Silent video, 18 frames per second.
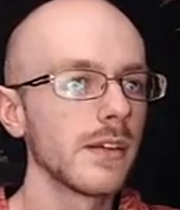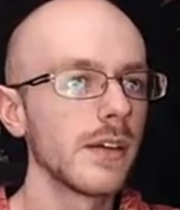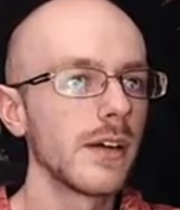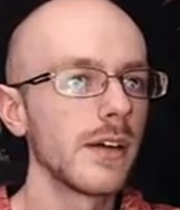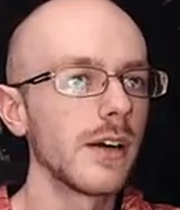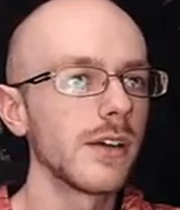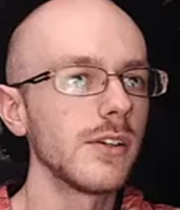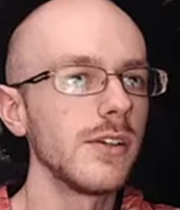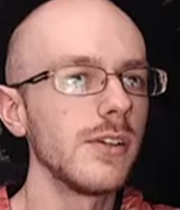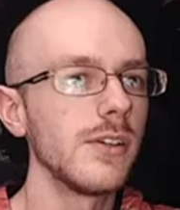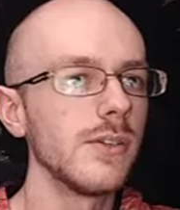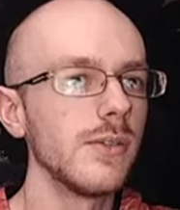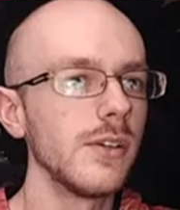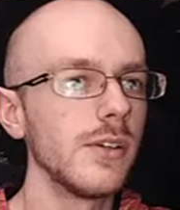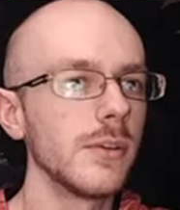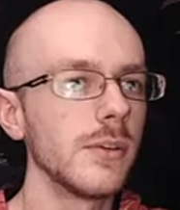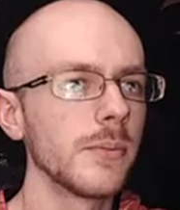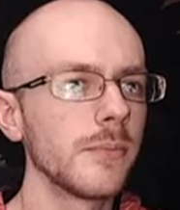I hardly knew
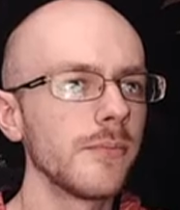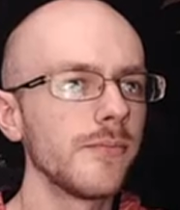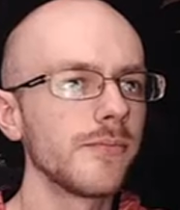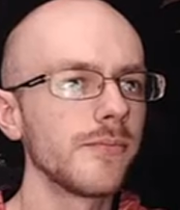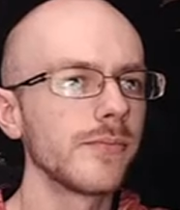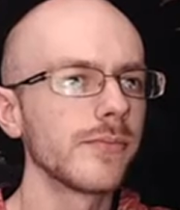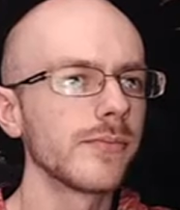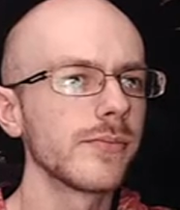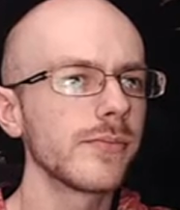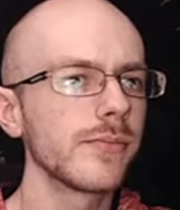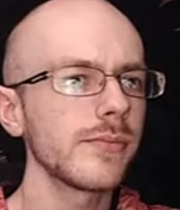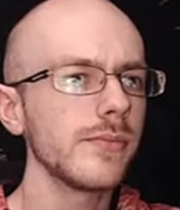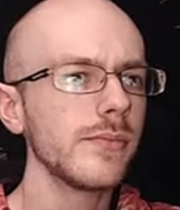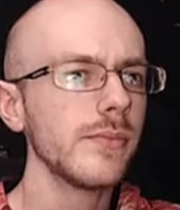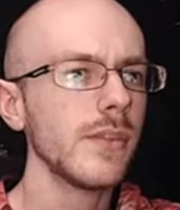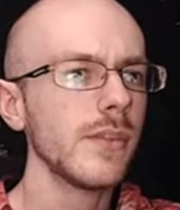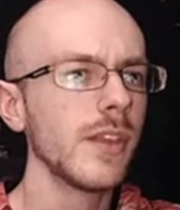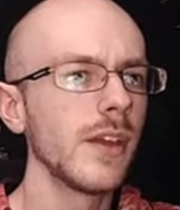you.
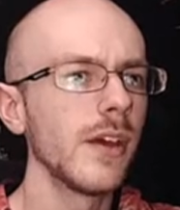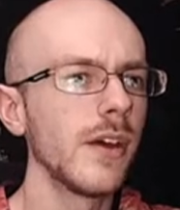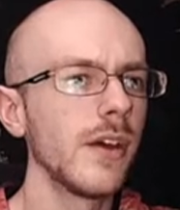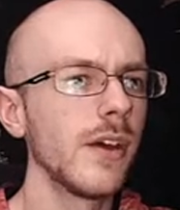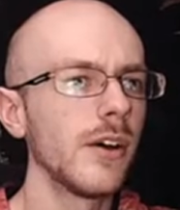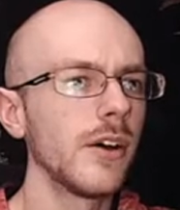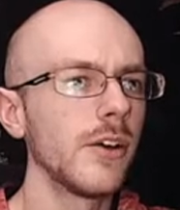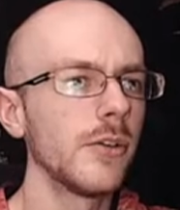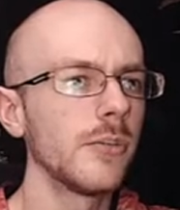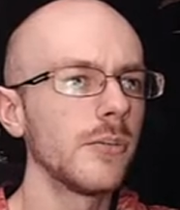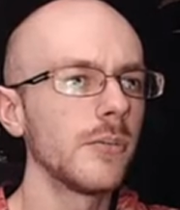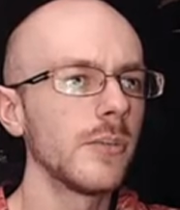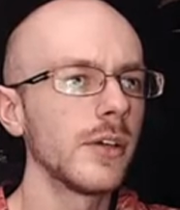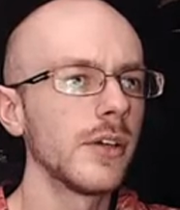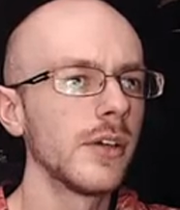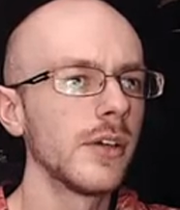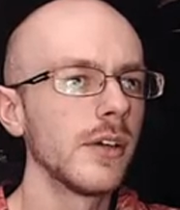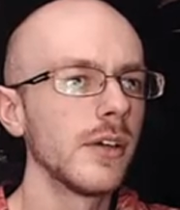
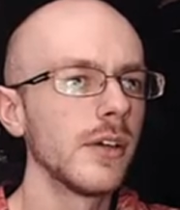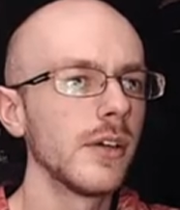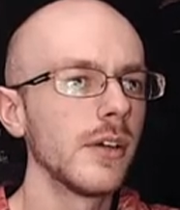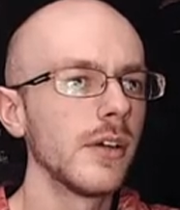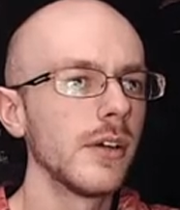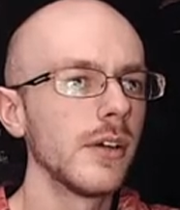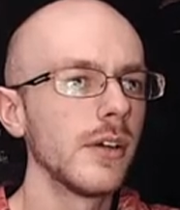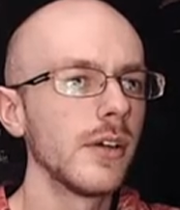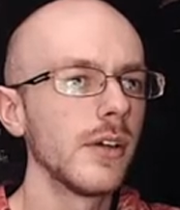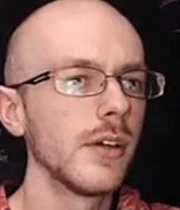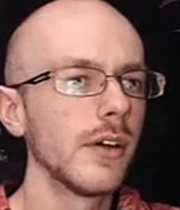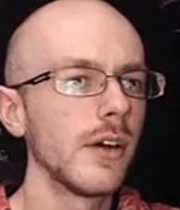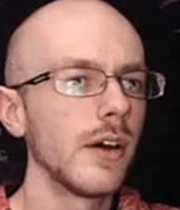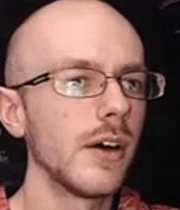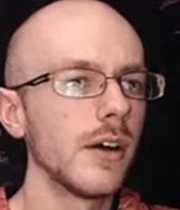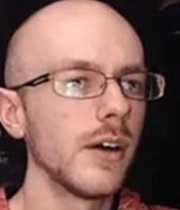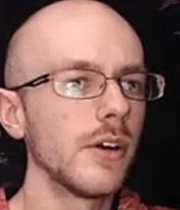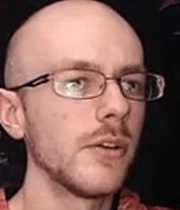Um...
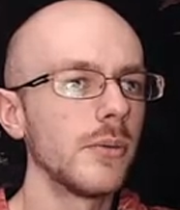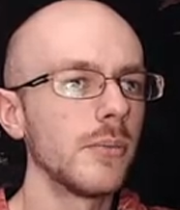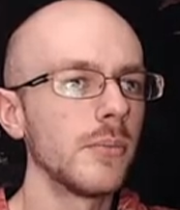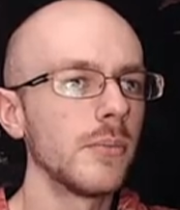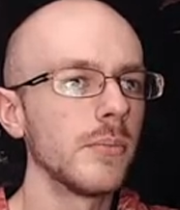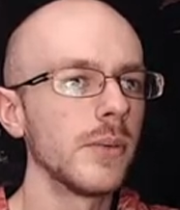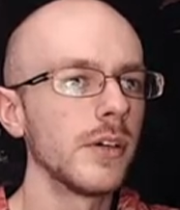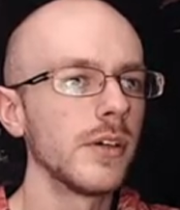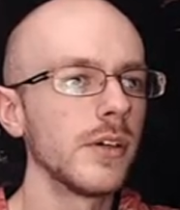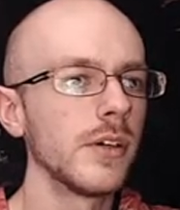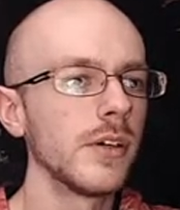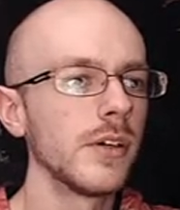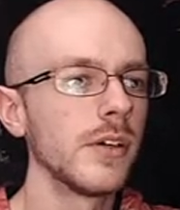Um,